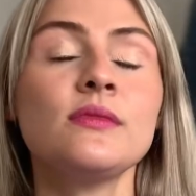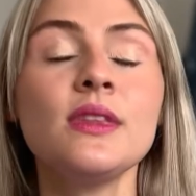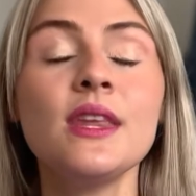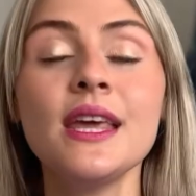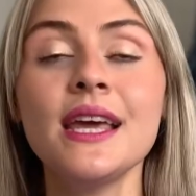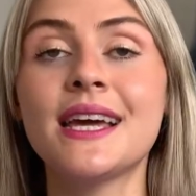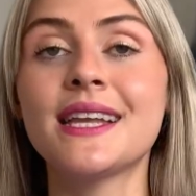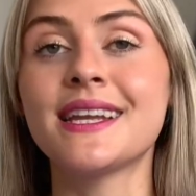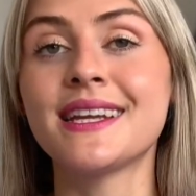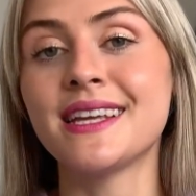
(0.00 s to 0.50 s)

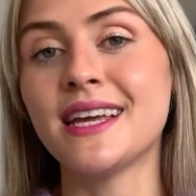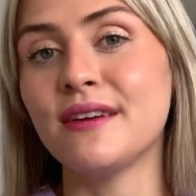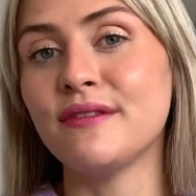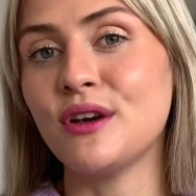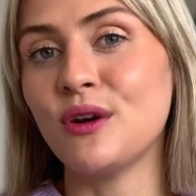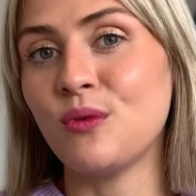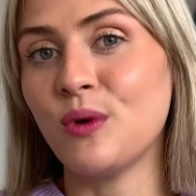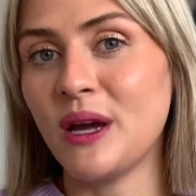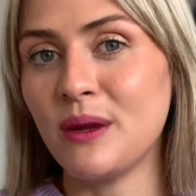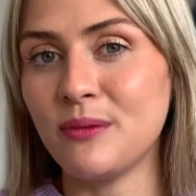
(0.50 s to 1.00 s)
and I gave it
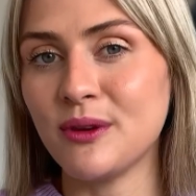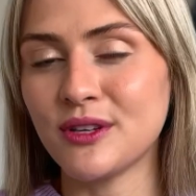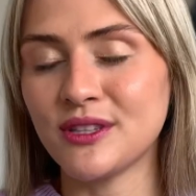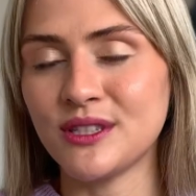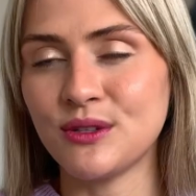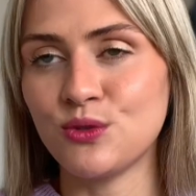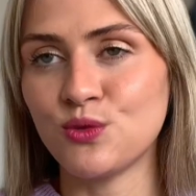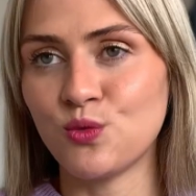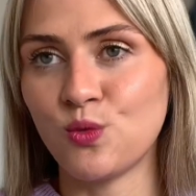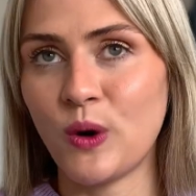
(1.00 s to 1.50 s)
away because it
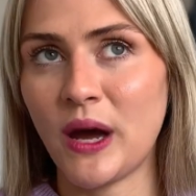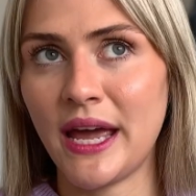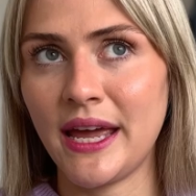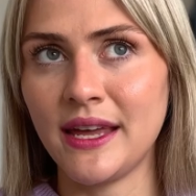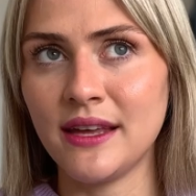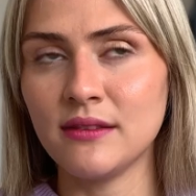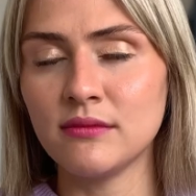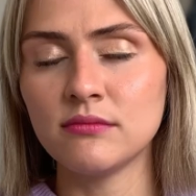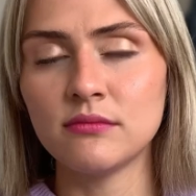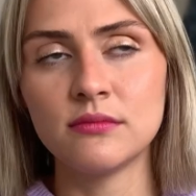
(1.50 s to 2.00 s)
was
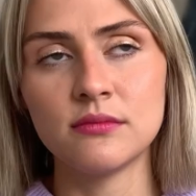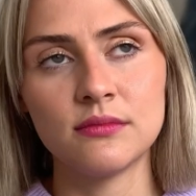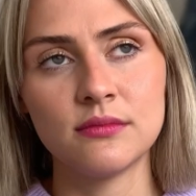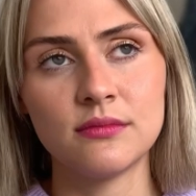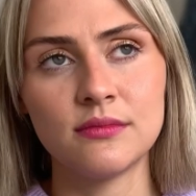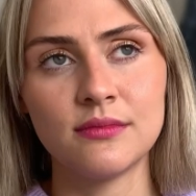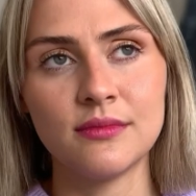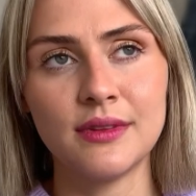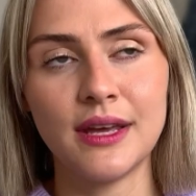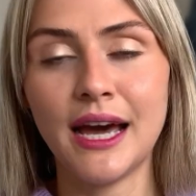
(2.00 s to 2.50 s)
whey
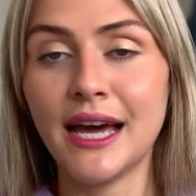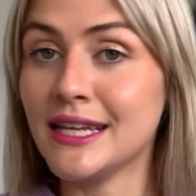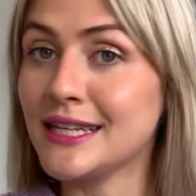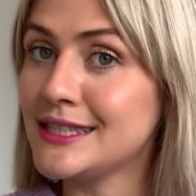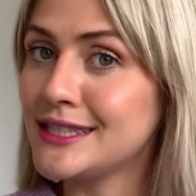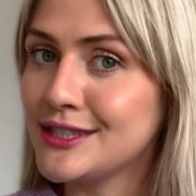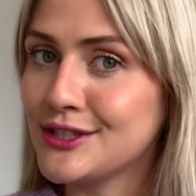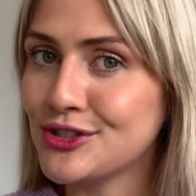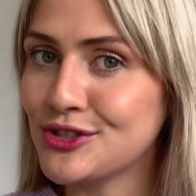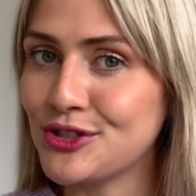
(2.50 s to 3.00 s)
and it
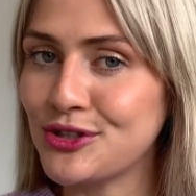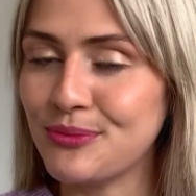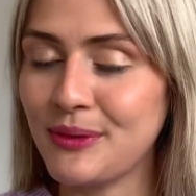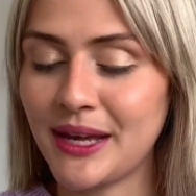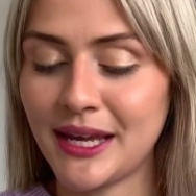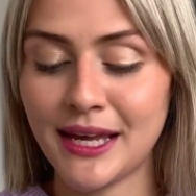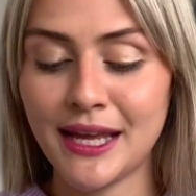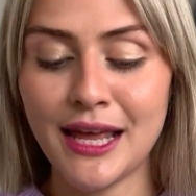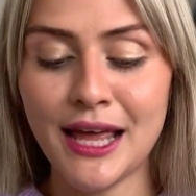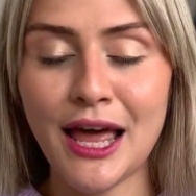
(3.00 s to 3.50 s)
didn't suit me.
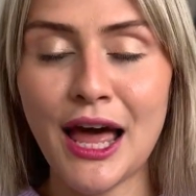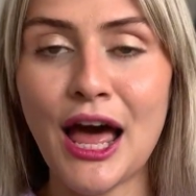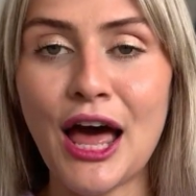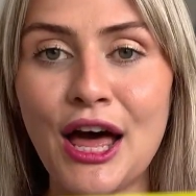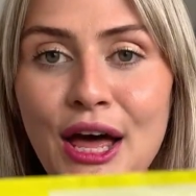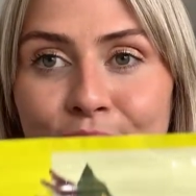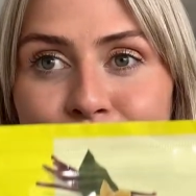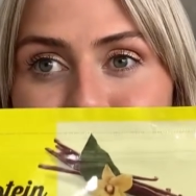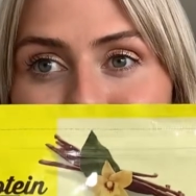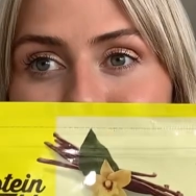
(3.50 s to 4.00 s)

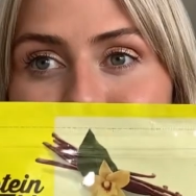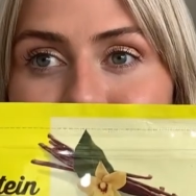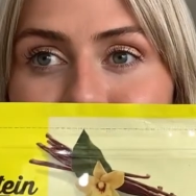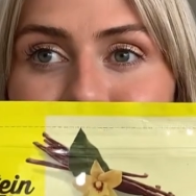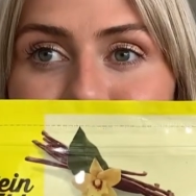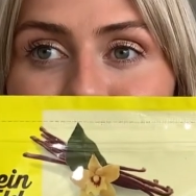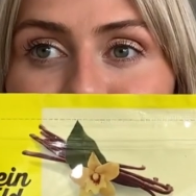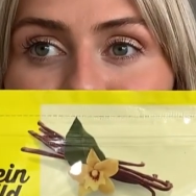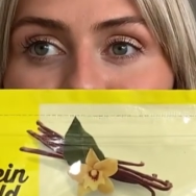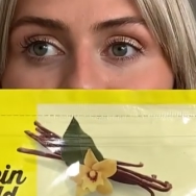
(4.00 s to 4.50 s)
So this is
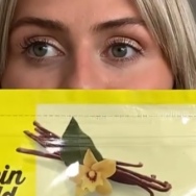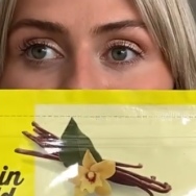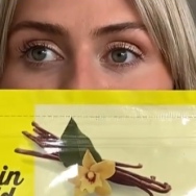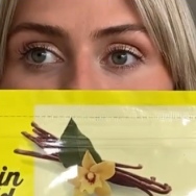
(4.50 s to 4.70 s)
the whey